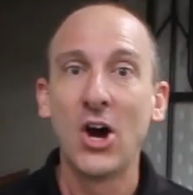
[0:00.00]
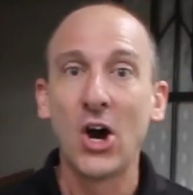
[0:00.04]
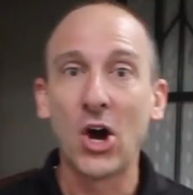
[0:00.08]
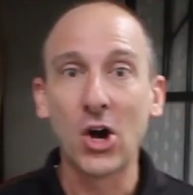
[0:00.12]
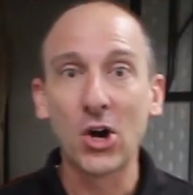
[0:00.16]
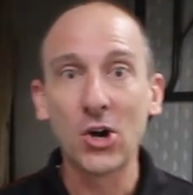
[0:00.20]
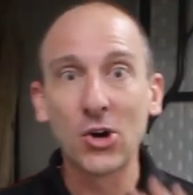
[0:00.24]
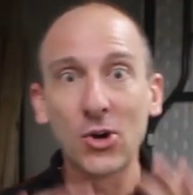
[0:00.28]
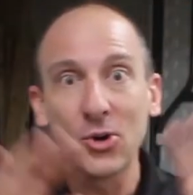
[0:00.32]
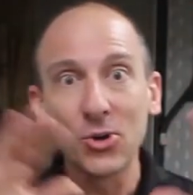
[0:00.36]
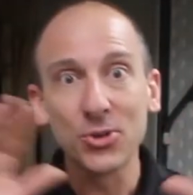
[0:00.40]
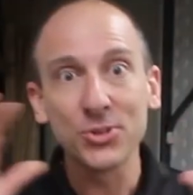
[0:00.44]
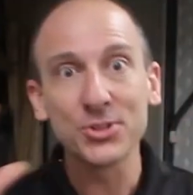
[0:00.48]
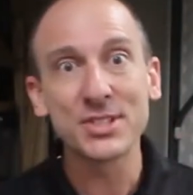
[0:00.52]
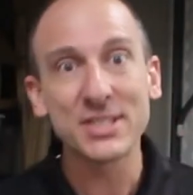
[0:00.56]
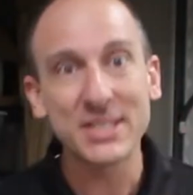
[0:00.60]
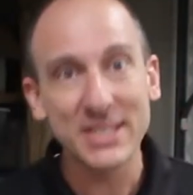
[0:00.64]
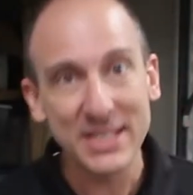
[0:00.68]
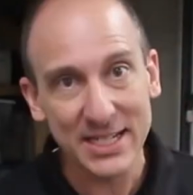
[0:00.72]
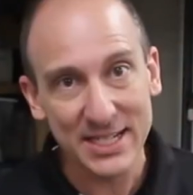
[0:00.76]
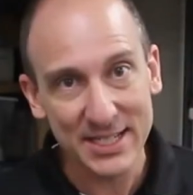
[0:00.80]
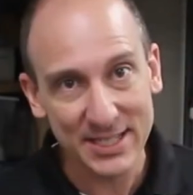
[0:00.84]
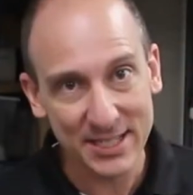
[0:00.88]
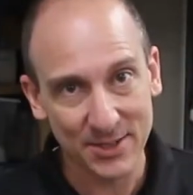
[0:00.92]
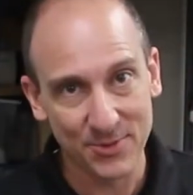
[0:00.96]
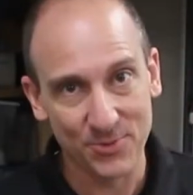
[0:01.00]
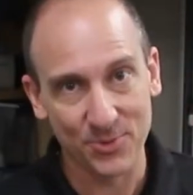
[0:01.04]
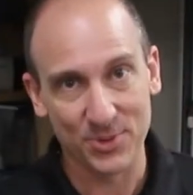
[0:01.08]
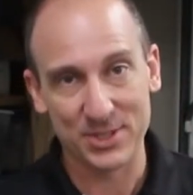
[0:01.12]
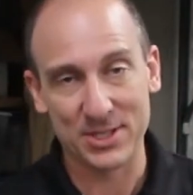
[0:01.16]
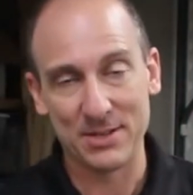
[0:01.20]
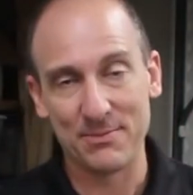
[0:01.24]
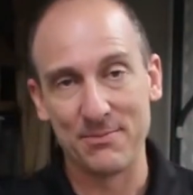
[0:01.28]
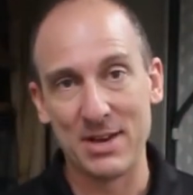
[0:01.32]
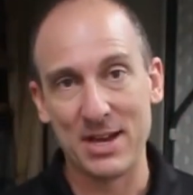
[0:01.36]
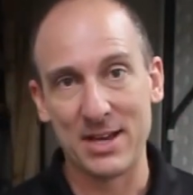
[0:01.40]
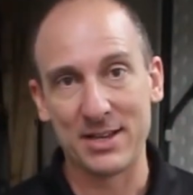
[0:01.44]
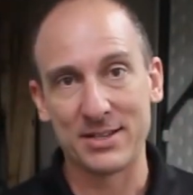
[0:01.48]
Our whole season was
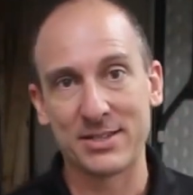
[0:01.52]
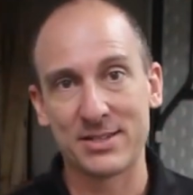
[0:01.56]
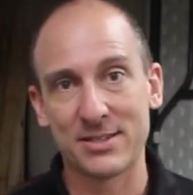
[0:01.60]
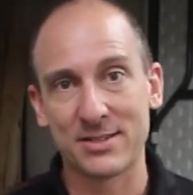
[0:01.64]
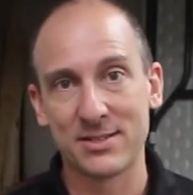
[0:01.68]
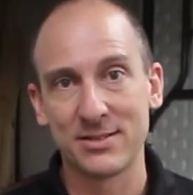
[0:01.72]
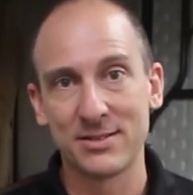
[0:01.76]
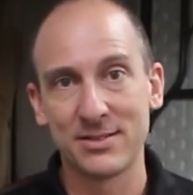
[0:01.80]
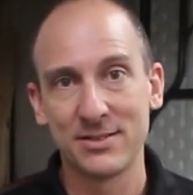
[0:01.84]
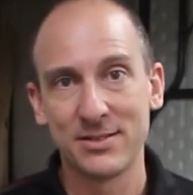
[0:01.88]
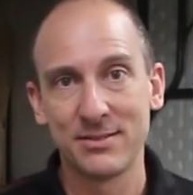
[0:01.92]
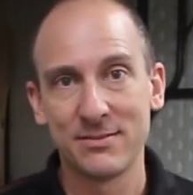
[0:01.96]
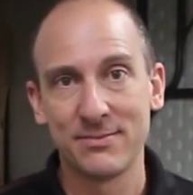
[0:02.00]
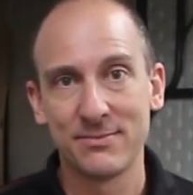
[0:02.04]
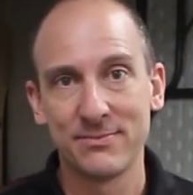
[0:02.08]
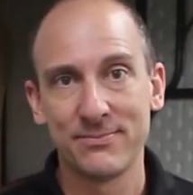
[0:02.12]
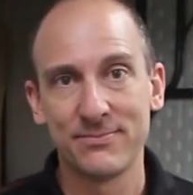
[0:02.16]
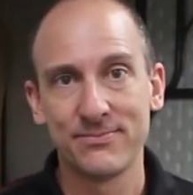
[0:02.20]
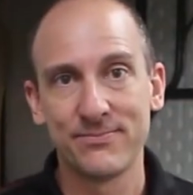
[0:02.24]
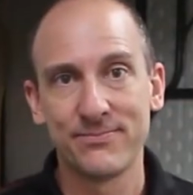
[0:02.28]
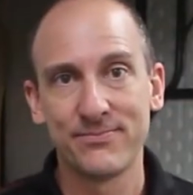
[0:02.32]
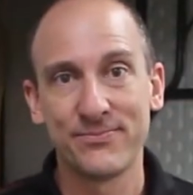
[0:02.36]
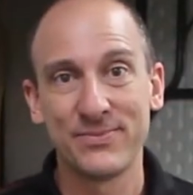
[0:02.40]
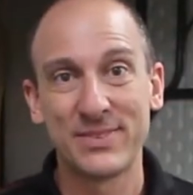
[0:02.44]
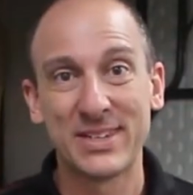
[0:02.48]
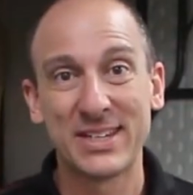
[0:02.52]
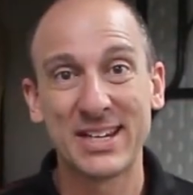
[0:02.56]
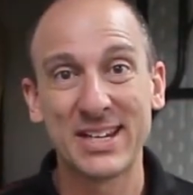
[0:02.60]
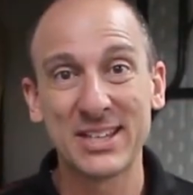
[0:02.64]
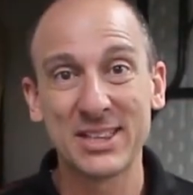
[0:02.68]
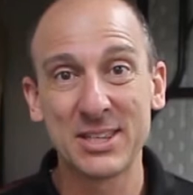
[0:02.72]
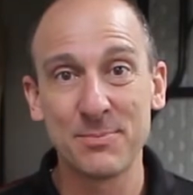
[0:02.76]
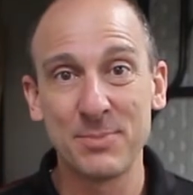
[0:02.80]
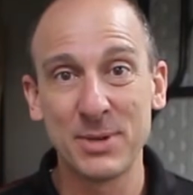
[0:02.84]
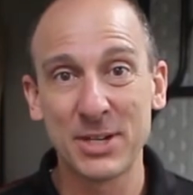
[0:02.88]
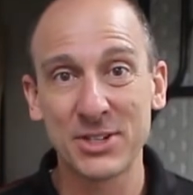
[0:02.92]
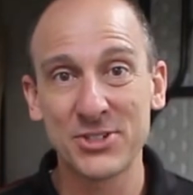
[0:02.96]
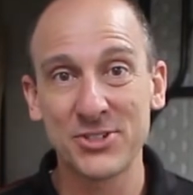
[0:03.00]
a mess. Get
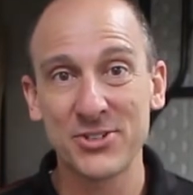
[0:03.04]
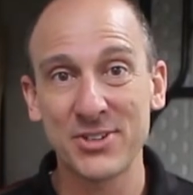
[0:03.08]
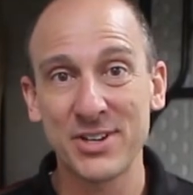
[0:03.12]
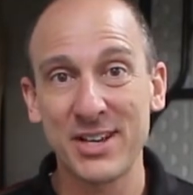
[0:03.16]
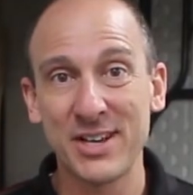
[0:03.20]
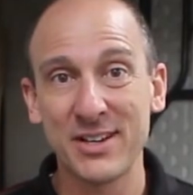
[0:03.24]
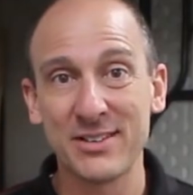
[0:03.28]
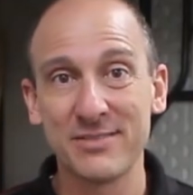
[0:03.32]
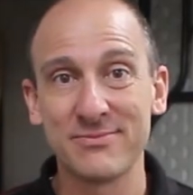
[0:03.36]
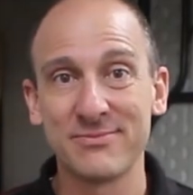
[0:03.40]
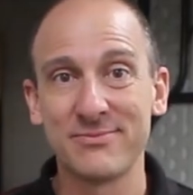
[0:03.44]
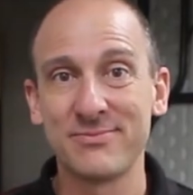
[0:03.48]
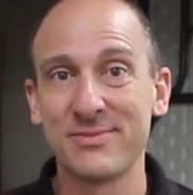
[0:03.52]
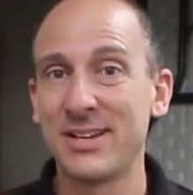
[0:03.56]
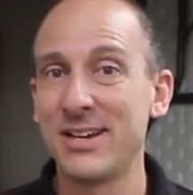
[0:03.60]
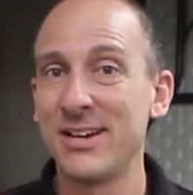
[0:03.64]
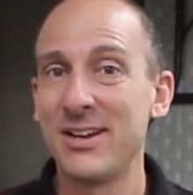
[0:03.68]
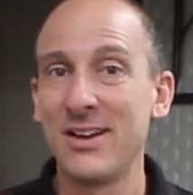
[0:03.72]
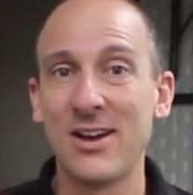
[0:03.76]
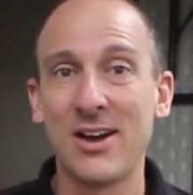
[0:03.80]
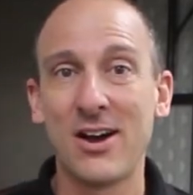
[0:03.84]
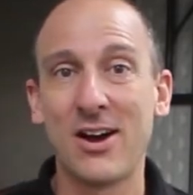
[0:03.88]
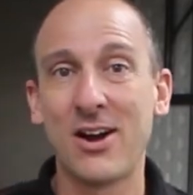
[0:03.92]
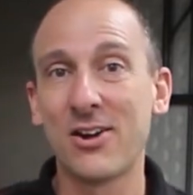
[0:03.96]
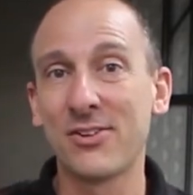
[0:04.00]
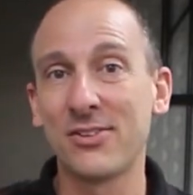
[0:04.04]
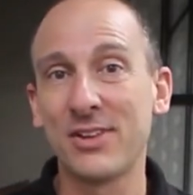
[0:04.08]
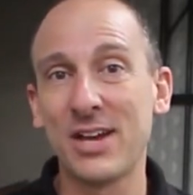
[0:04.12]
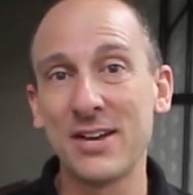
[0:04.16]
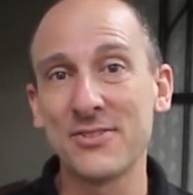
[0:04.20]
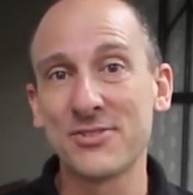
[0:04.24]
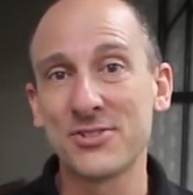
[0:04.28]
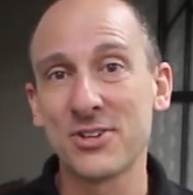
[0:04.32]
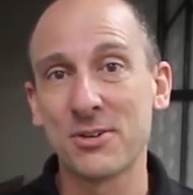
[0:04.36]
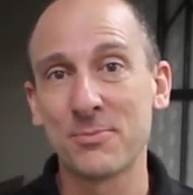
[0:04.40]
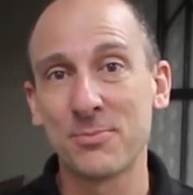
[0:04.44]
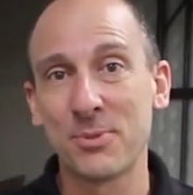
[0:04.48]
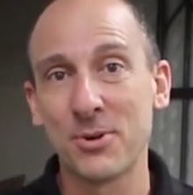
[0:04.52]
the picture yet? Our
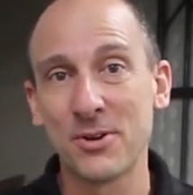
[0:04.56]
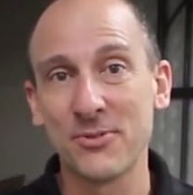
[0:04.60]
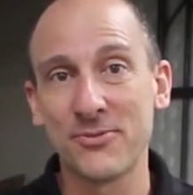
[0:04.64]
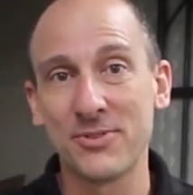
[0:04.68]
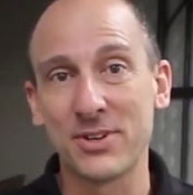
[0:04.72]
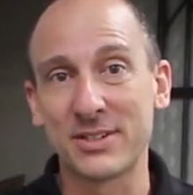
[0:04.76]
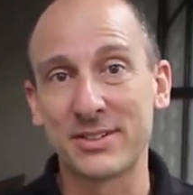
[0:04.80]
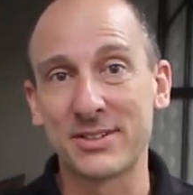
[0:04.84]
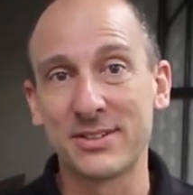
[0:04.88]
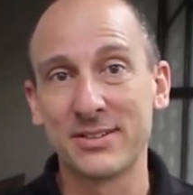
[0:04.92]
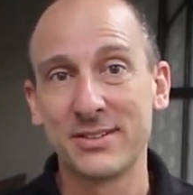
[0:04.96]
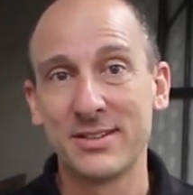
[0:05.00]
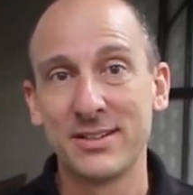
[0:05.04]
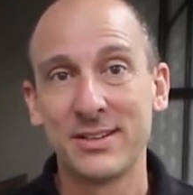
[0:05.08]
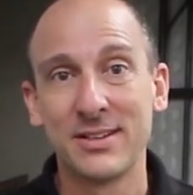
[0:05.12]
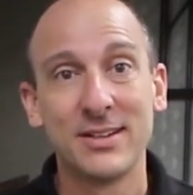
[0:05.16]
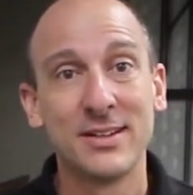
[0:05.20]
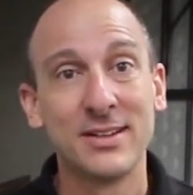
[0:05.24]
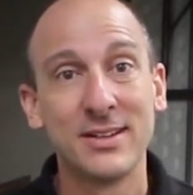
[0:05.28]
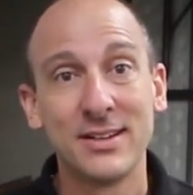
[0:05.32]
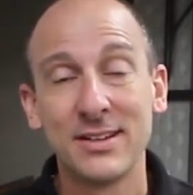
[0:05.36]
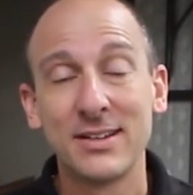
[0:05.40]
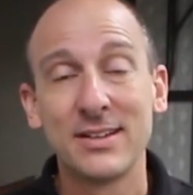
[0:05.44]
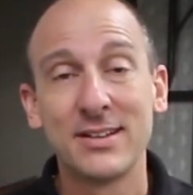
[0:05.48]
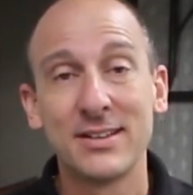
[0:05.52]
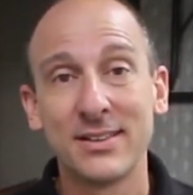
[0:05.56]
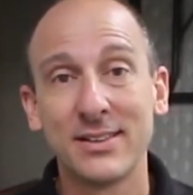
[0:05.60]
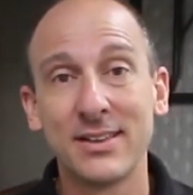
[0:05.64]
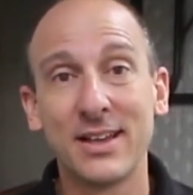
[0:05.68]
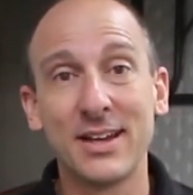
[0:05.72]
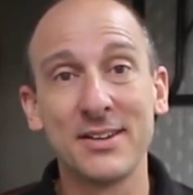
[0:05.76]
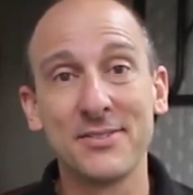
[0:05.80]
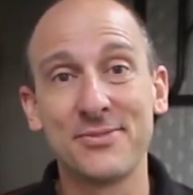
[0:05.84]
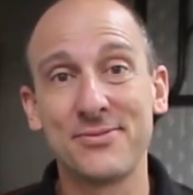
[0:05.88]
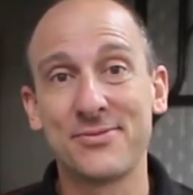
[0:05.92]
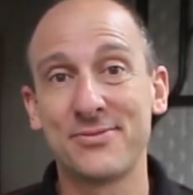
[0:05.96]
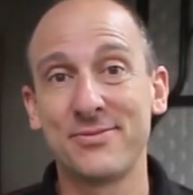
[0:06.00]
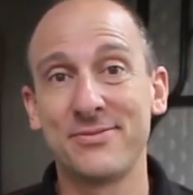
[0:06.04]
lives aren't perfect.
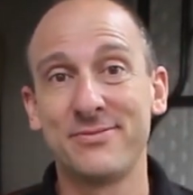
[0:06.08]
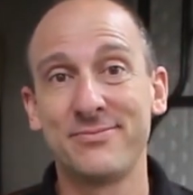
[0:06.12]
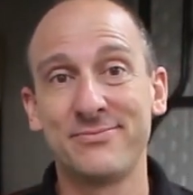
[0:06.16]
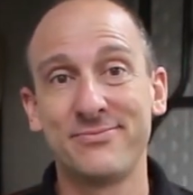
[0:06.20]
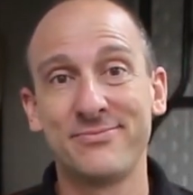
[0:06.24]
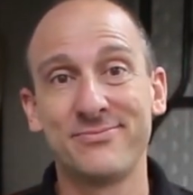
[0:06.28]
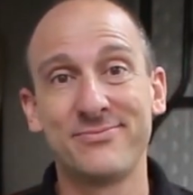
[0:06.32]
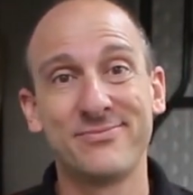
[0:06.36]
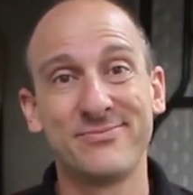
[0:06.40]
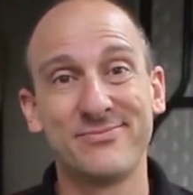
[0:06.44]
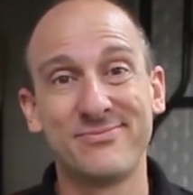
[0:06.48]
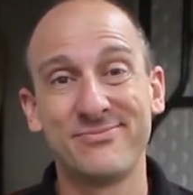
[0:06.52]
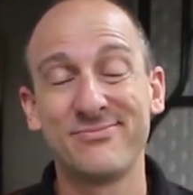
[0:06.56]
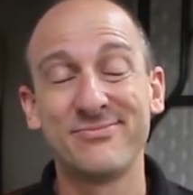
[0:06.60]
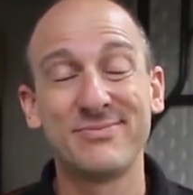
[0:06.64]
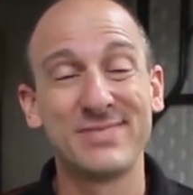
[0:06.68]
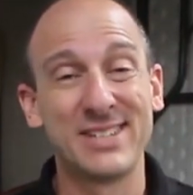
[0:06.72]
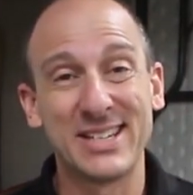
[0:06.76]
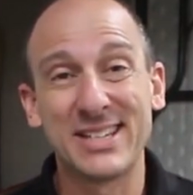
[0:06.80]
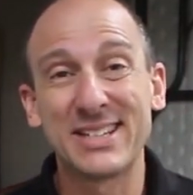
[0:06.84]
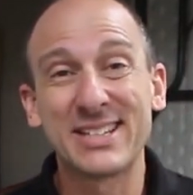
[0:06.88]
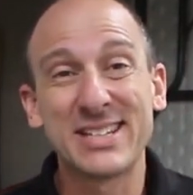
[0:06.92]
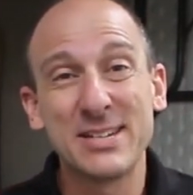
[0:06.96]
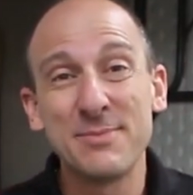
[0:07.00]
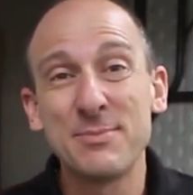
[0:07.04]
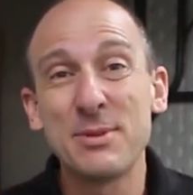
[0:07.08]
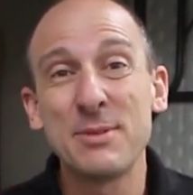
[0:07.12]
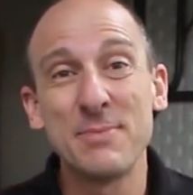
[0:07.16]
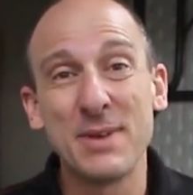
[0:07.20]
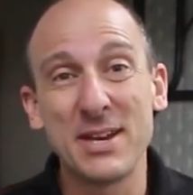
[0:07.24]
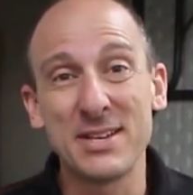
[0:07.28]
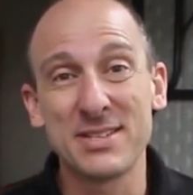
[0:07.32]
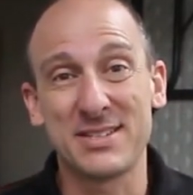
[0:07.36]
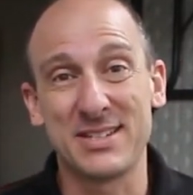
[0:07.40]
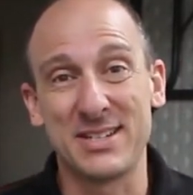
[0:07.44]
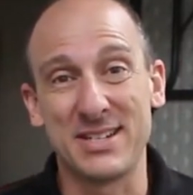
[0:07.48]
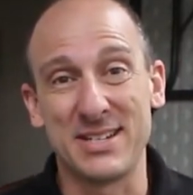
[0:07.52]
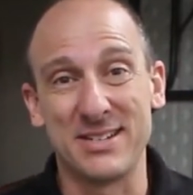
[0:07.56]
Life can be
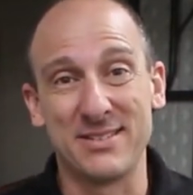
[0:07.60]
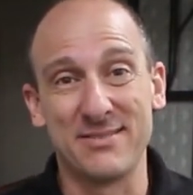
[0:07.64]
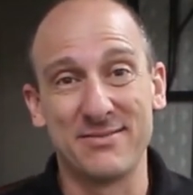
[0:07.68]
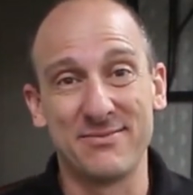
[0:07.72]
messy.